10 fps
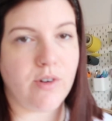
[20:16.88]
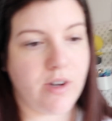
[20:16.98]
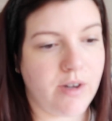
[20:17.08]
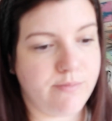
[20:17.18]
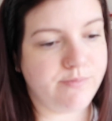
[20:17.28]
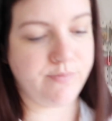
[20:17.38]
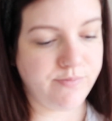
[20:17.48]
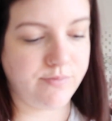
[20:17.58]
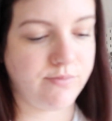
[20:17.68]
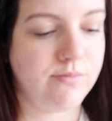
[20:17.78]
got
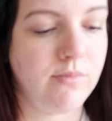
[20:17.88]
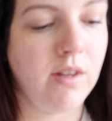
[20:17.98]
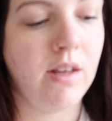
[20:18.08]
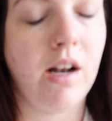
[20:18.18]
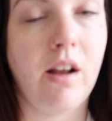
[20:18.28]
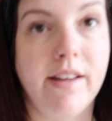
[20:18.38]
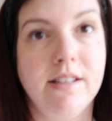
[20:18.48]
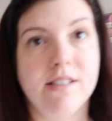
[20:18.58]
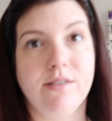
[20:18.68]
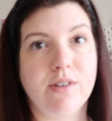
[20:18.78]

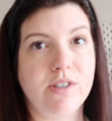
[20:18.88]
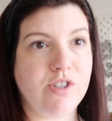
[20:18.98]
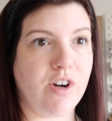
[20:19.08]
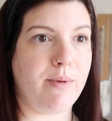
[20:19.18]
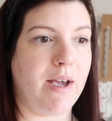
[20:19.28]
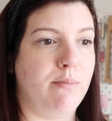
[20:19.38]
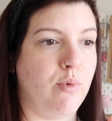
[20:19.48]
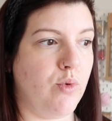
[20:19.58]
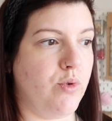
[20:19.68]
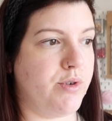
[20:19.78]
lights, and I want to try and make a
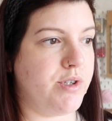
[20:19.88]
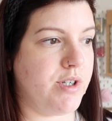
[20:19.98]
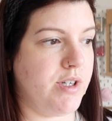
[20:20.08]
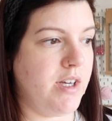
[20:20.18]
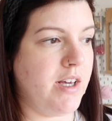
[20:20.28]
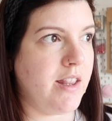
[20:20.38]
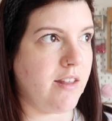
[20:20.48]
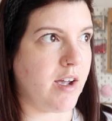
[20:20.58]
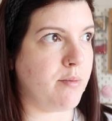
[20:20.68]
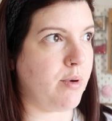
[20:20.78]
board
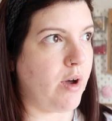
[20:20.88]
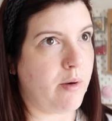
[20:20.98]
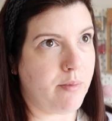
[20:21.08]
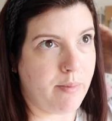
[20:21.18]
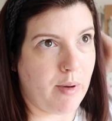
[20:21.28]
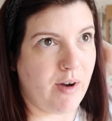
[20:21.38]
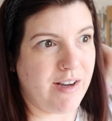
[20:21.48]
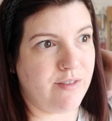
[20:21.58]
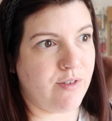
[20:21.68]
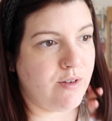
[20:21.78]
that I can put up
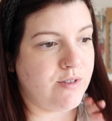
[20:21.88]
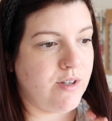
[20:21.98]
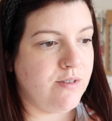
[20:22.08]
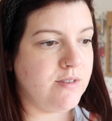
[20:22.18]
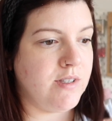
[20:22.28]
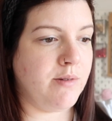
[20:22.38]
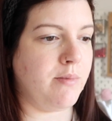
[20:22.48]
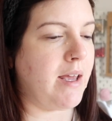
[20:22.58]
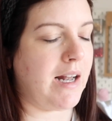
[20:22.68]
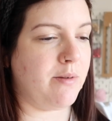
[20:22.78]
behind photos,
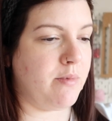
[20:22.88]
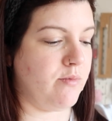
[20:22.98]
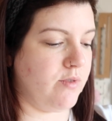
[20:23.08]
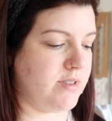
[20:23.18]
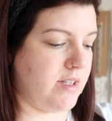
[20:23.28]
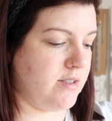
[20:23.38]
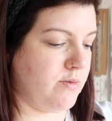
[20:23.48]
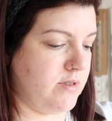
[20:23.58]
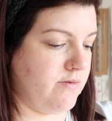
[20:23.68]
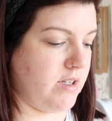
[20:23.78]
make a little bit more sense
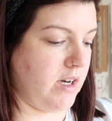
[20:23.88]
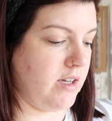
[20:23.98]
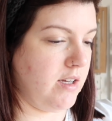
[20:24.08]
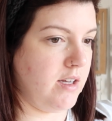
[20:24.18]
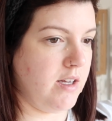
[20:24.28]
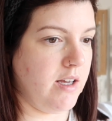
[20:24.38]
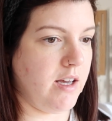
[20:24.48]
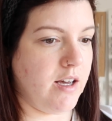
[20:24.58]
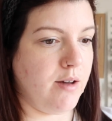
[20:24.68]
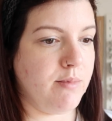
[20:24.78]
once I've done it.
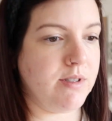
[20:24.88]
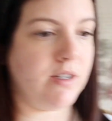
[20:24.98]
But